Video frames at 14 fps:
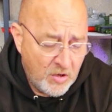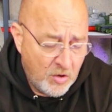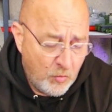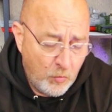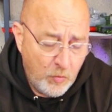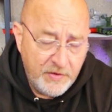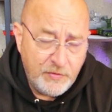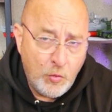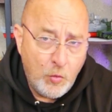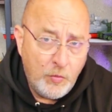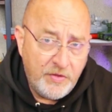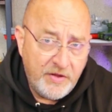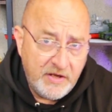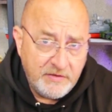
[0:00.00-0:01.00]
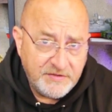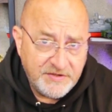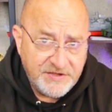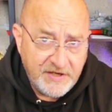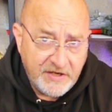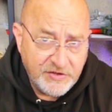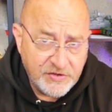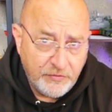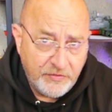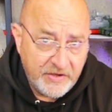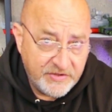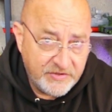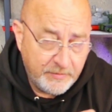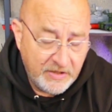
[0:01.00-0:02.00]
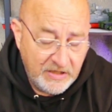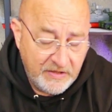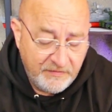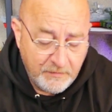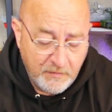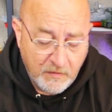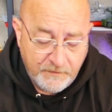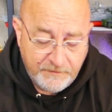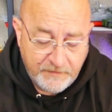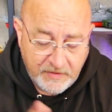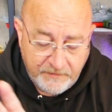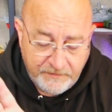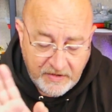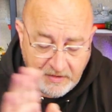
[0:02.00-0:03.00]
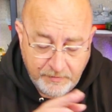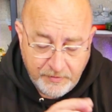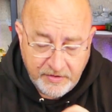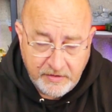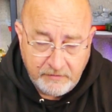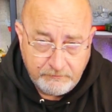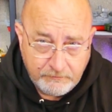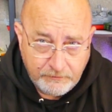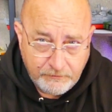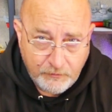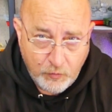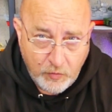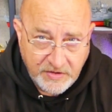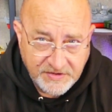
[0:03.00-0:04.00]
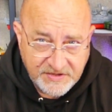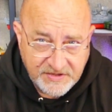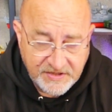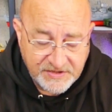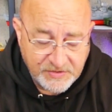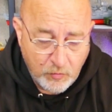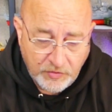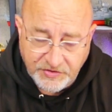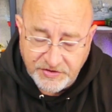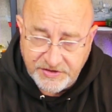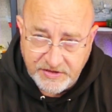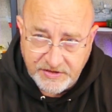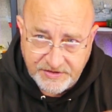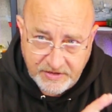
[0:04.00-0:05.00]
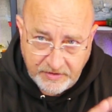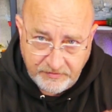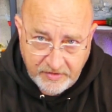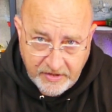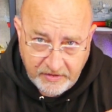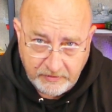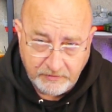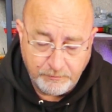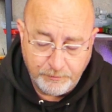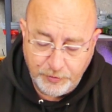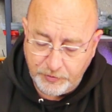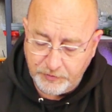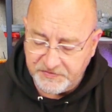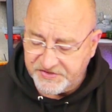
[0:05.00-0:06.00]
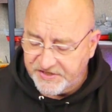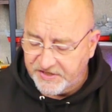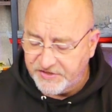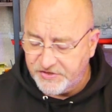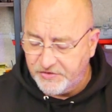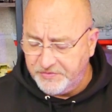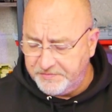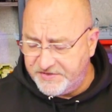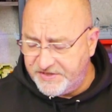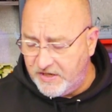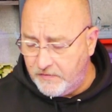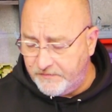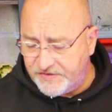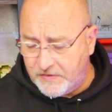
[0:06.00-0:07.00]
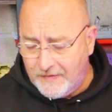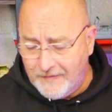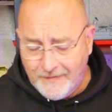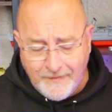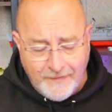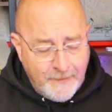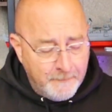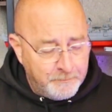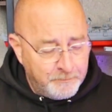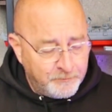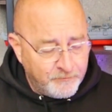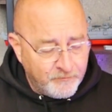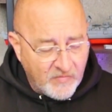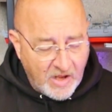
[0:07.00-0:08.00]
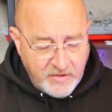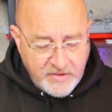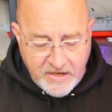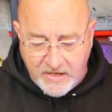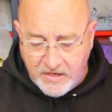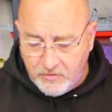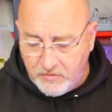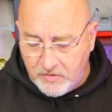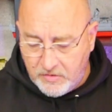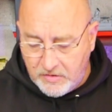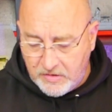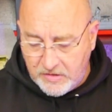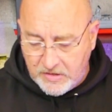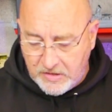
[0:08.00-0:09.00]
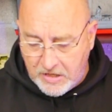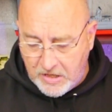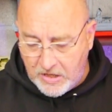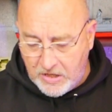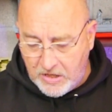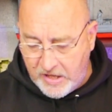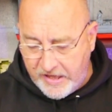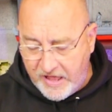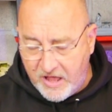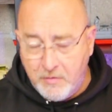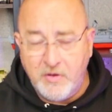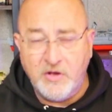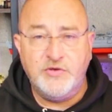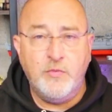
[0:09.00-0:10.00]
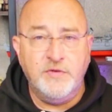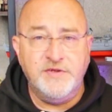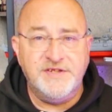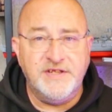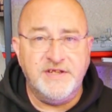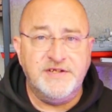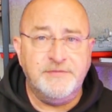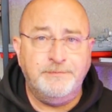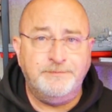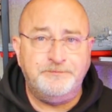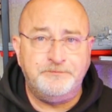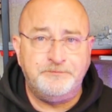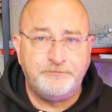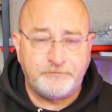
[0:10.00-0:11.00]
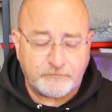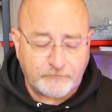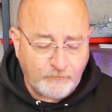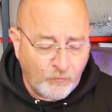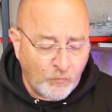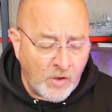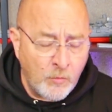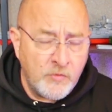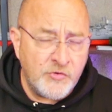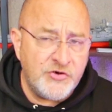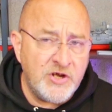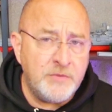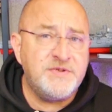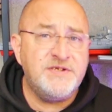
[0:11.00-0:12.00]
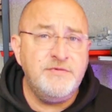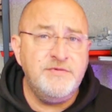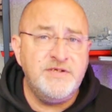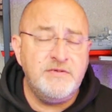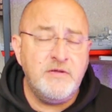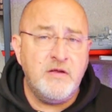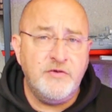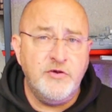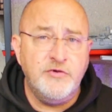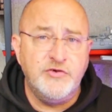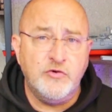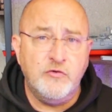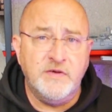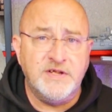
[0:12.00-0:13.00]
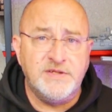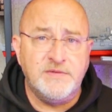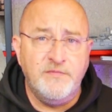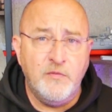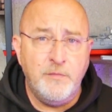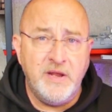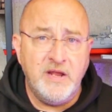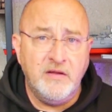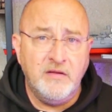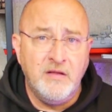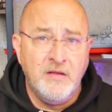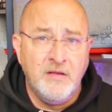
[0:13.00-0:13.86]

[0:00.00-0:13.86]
with all the stickers on there. So I'm going to leave them off, and if anybody wins this and wants this, then they can put all the stickers on themselves. Now, how much was this? Well, ships are notorious for being